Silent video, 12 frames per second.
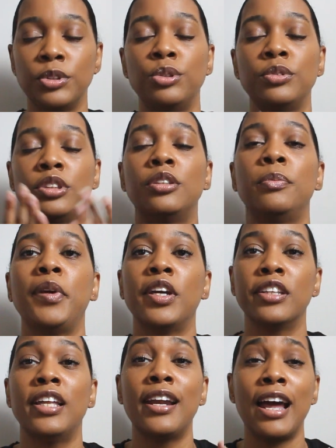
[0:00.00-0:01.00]
which was the
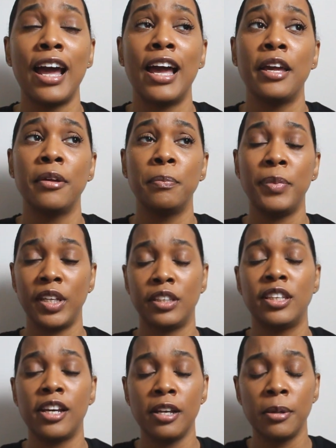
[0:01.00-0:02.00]
pair that I
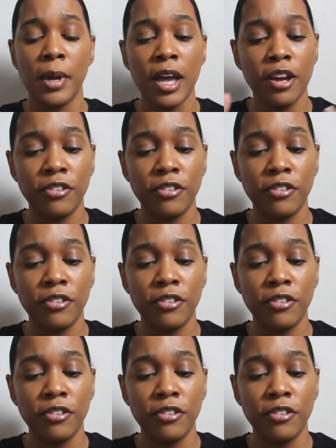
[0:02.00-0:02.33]
picked up